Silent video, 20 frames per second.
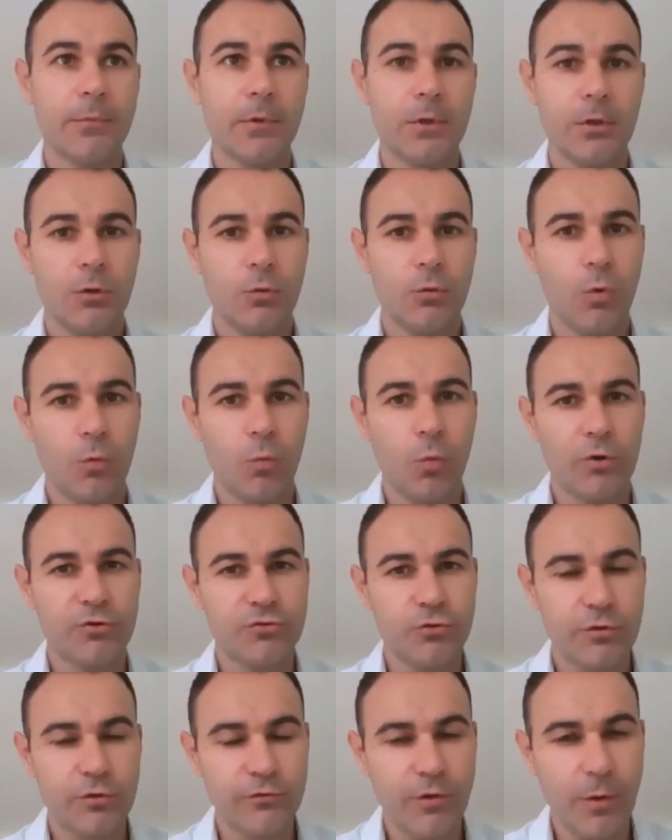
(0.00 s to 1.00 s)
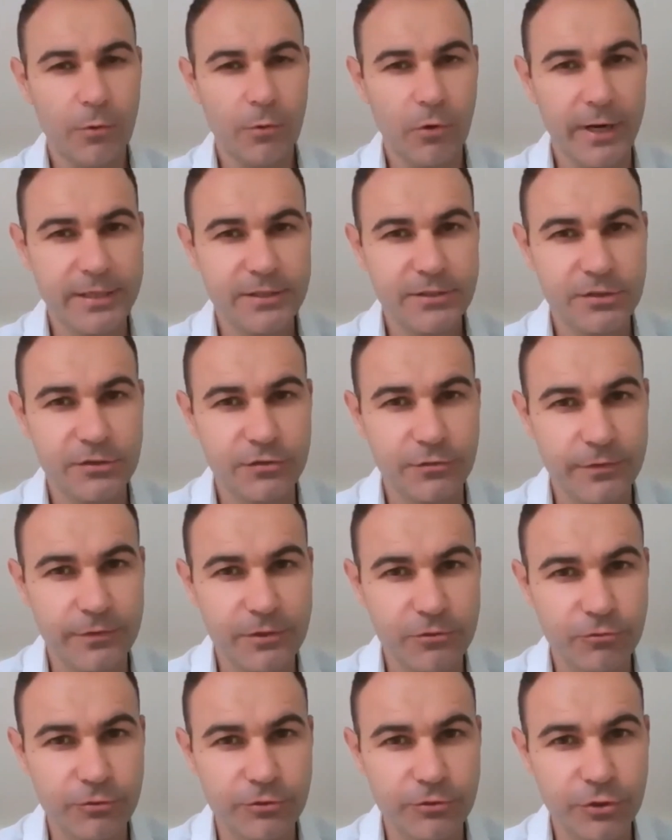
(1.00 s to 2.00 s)
What sort of operators have
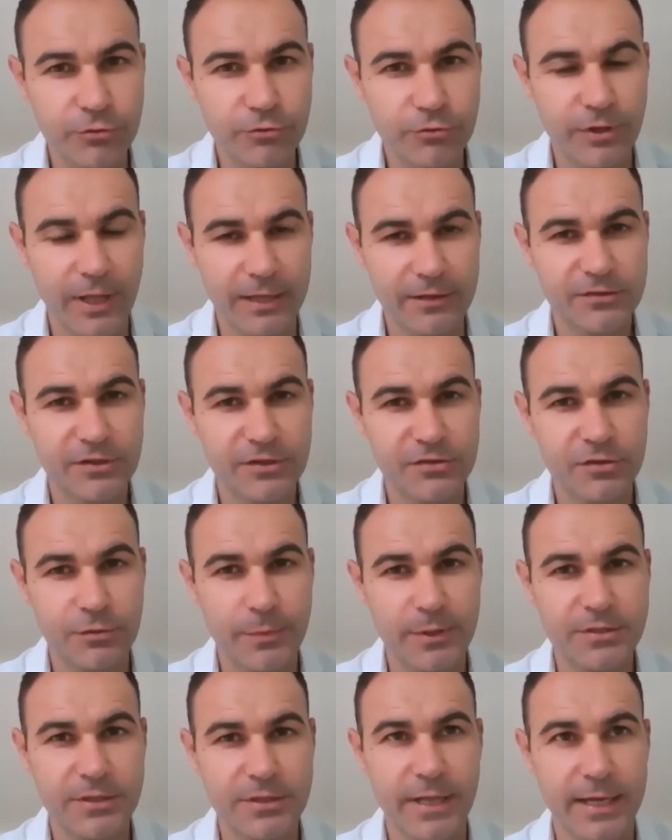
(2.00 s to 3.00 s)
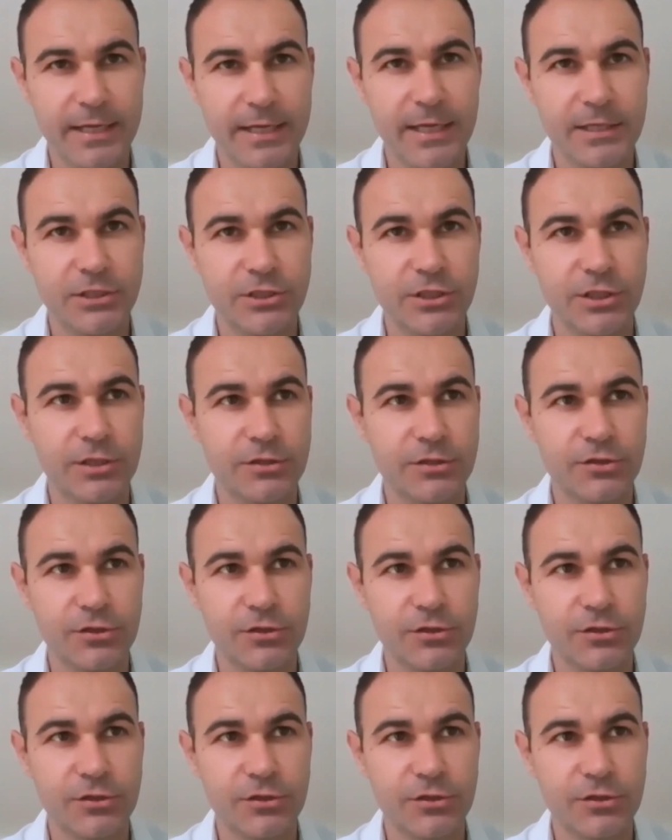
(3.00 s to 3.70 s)
introduced that system into their kitchens,